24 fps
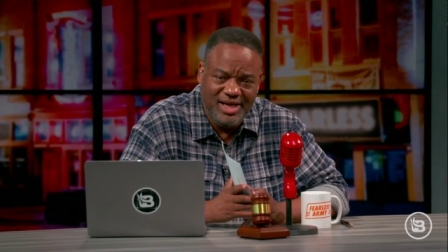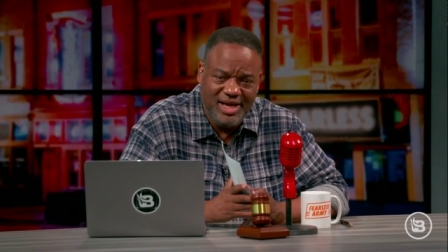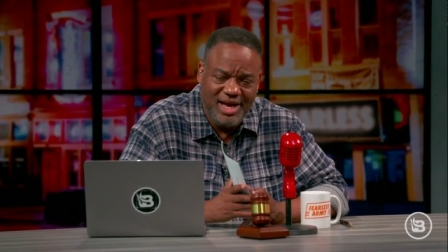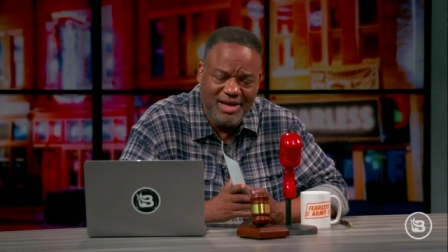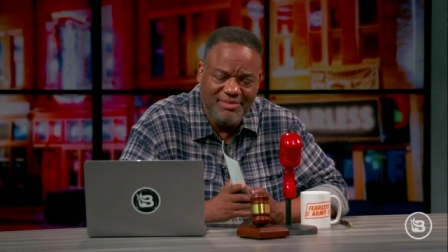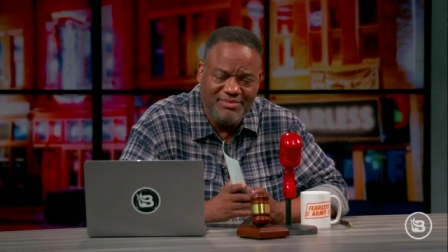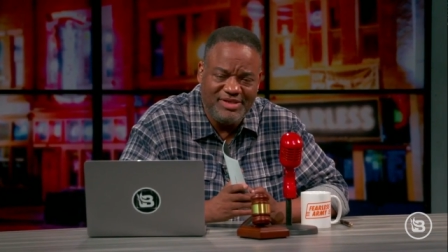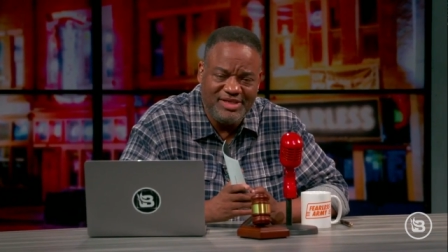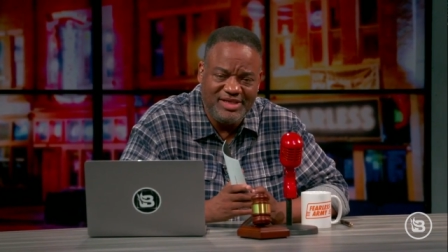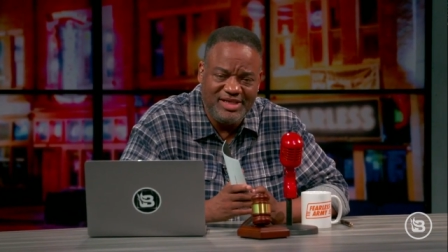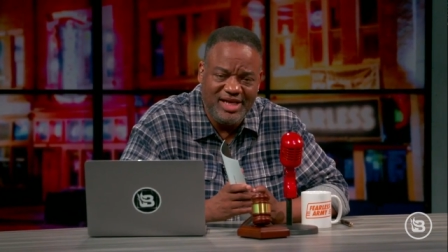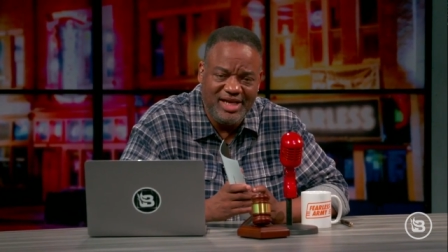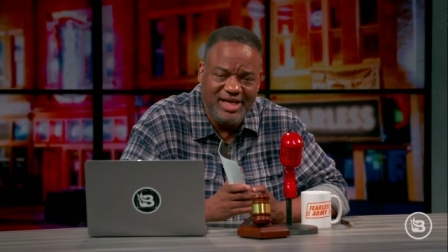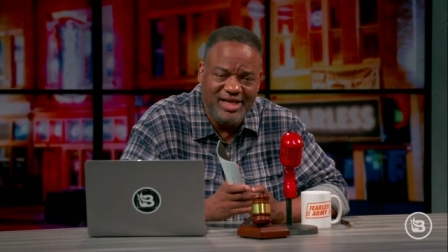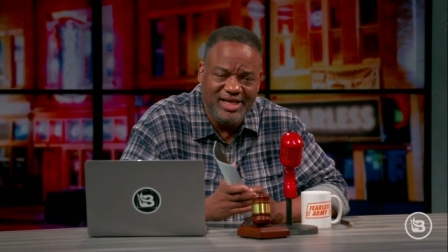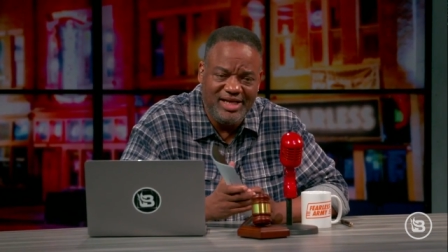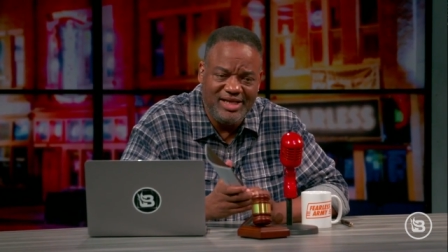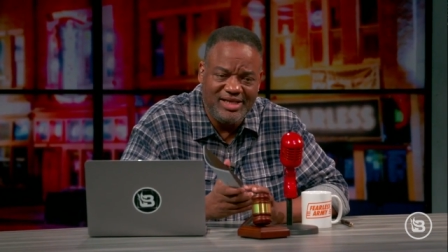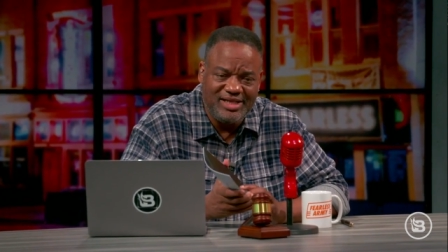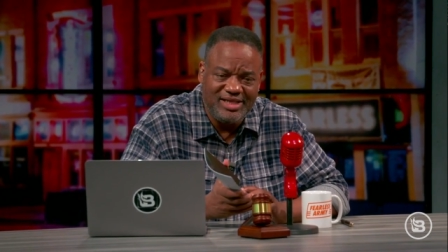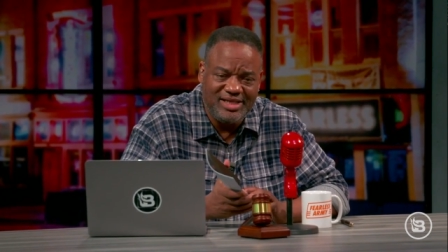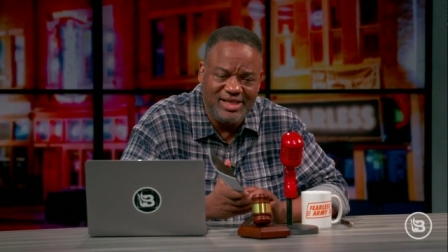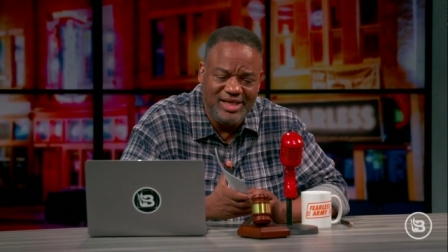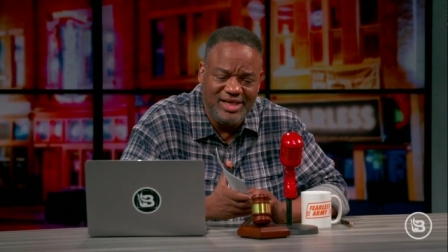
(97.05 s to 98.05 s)
I'm saying
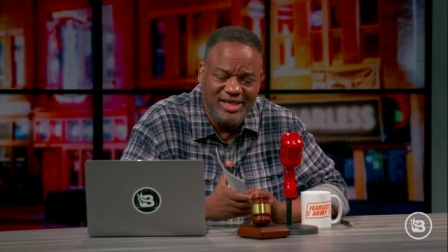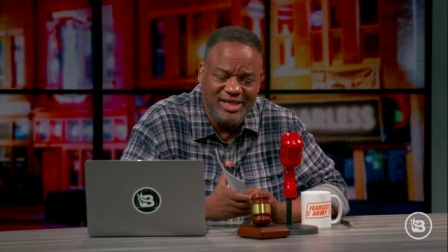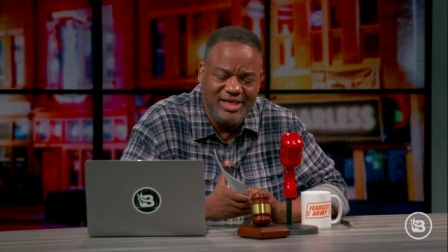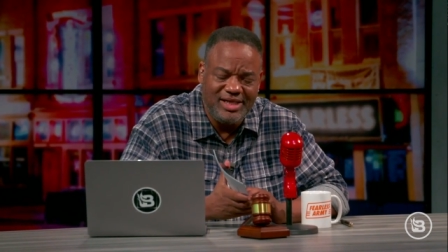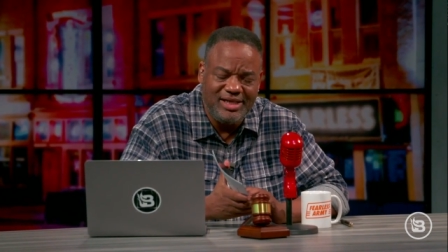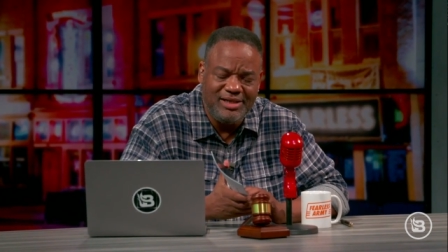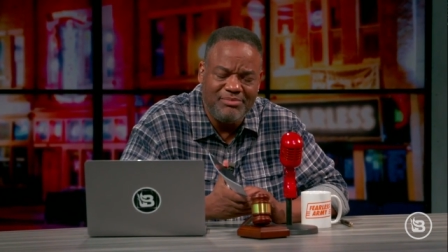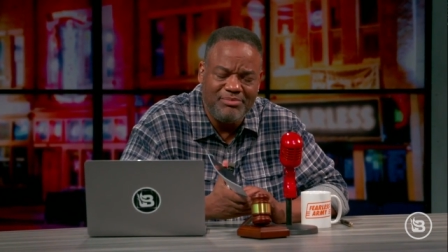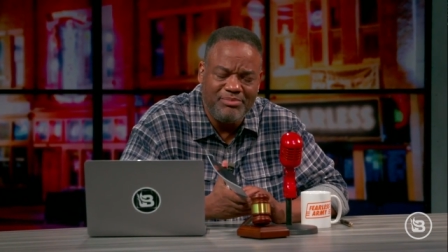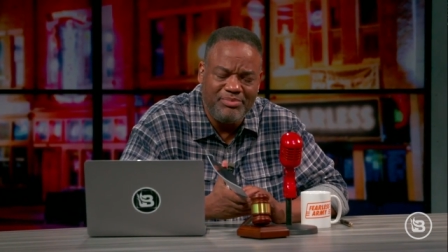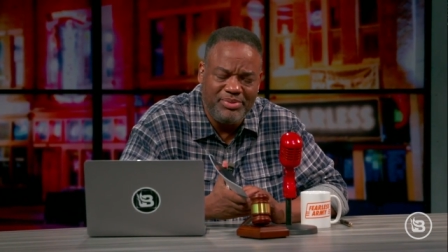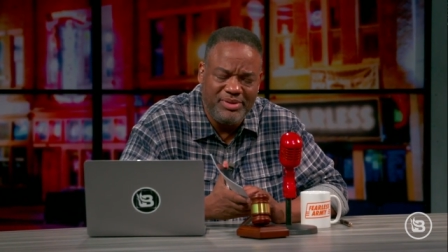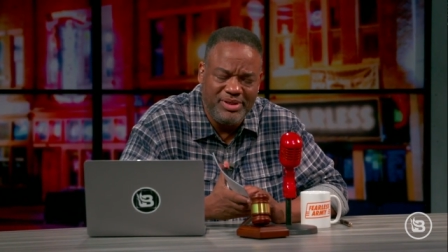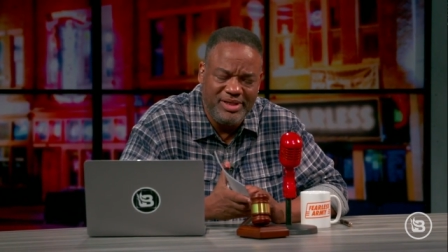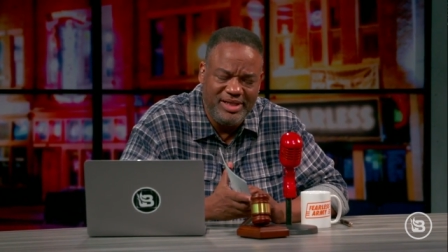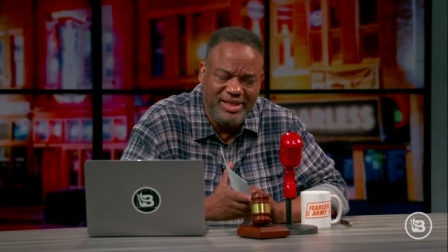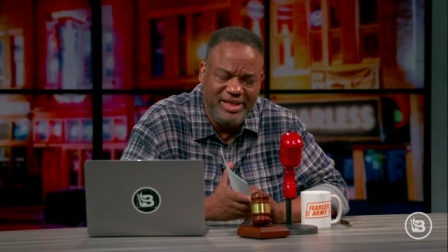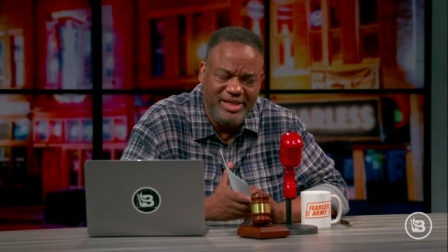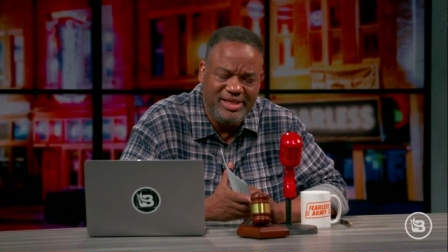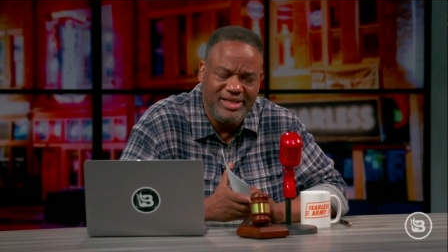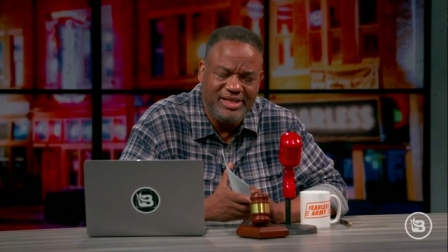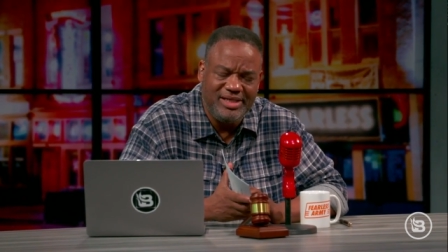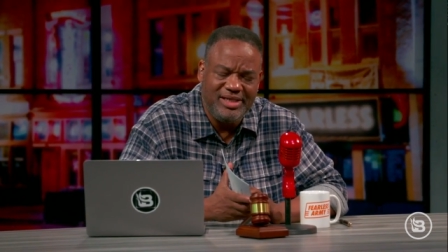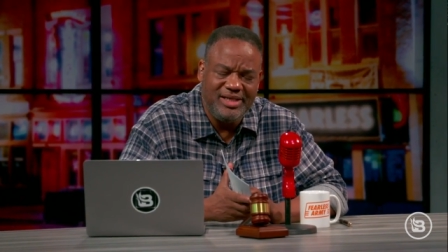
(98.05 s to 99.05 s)
it's in
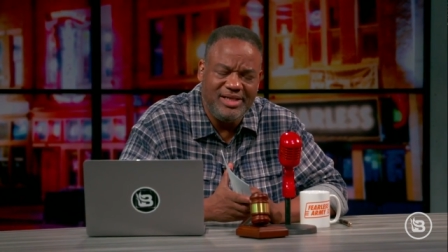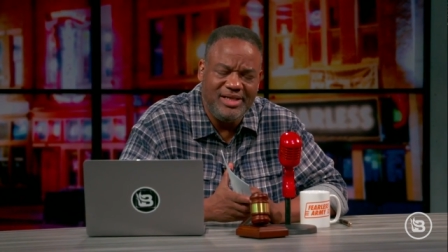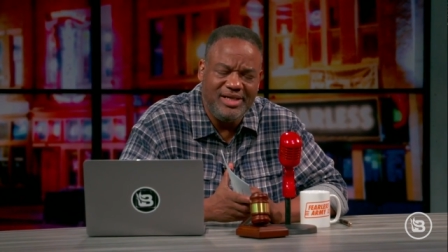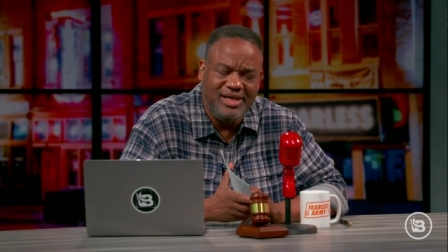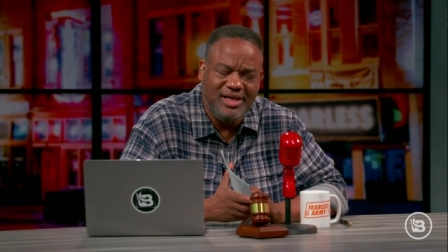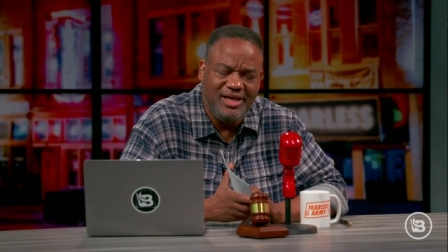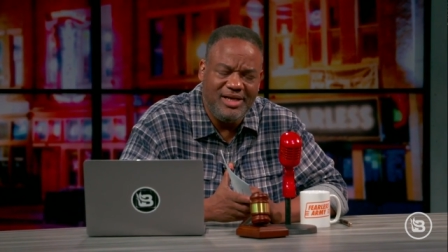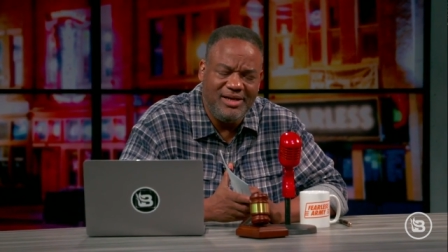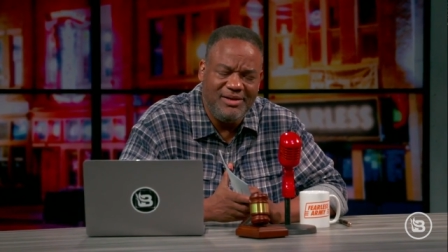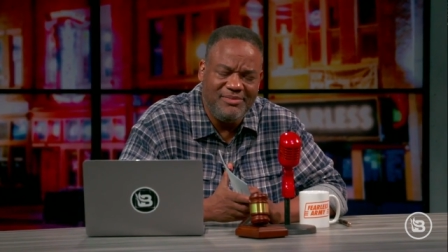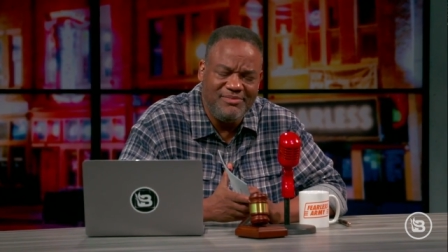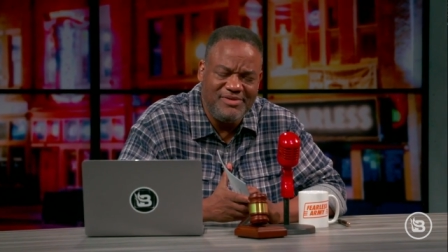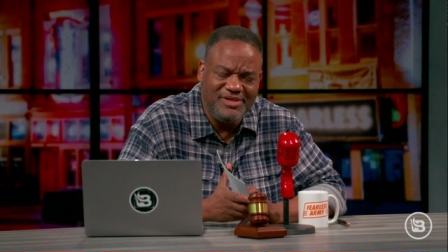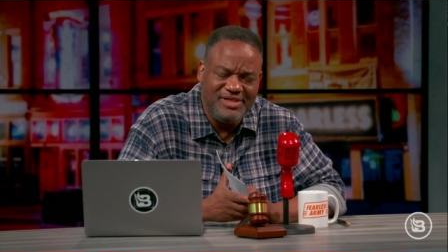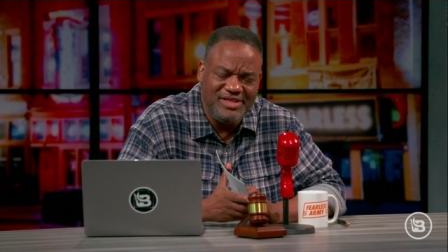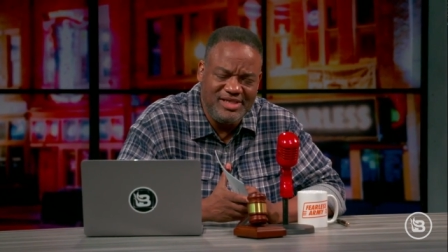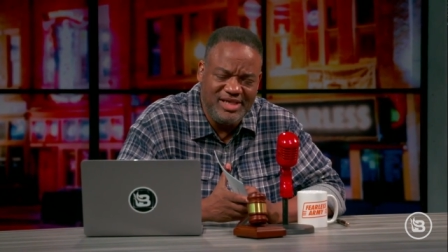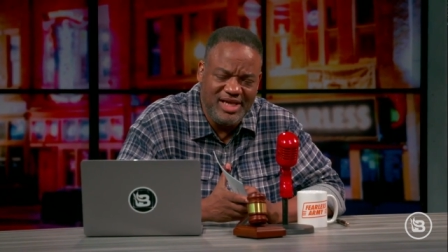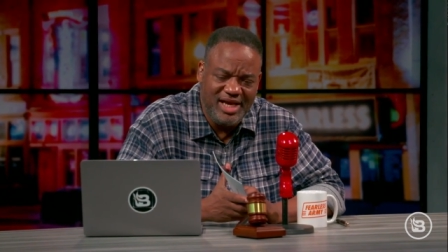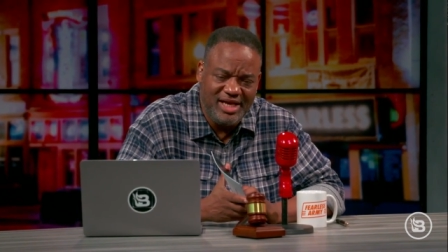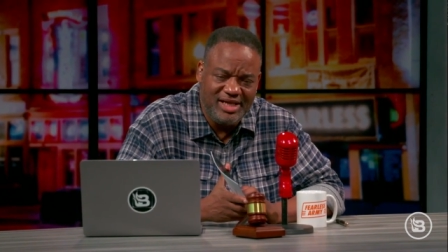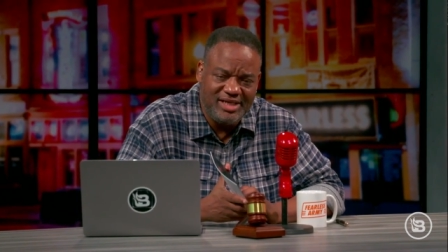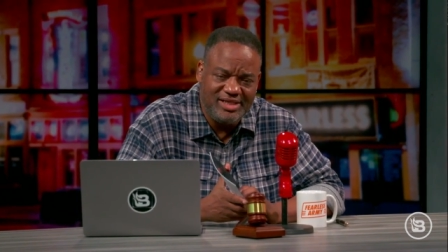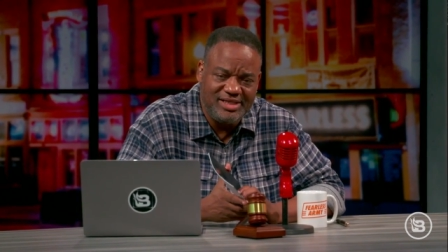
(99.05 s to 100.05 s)
complete
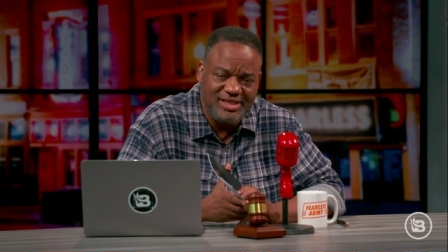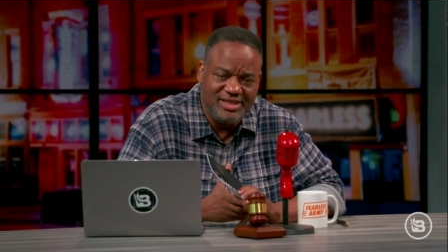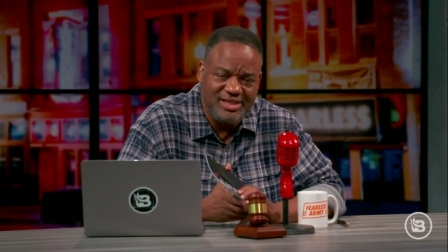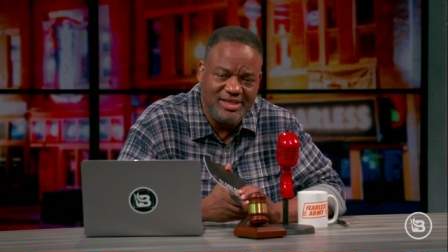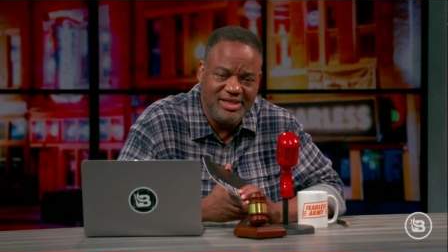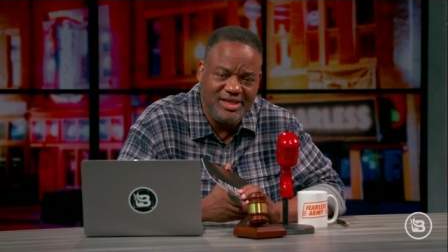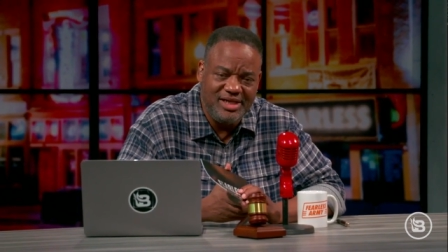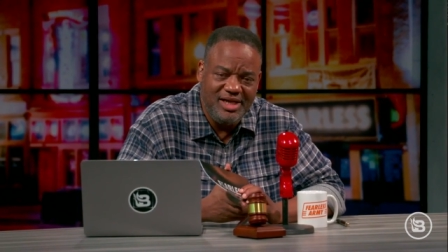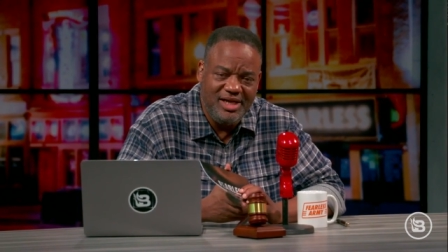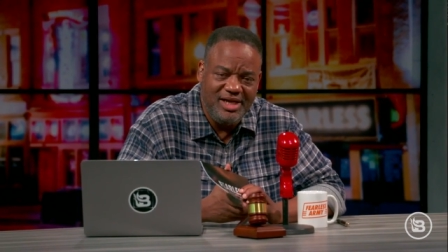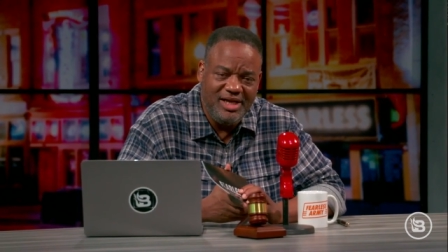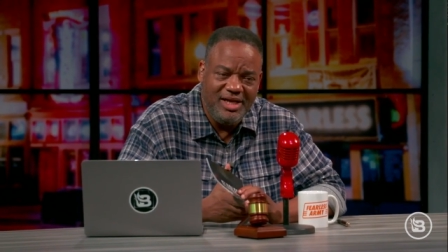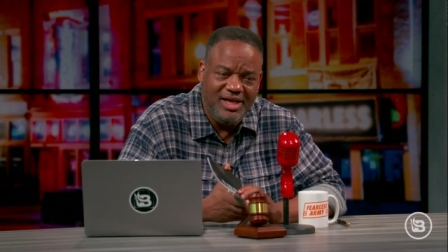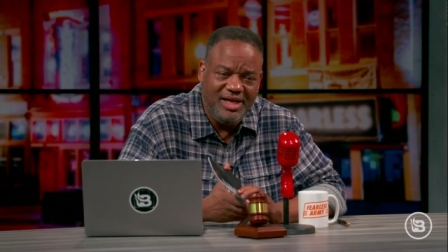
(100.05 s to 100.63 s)
objection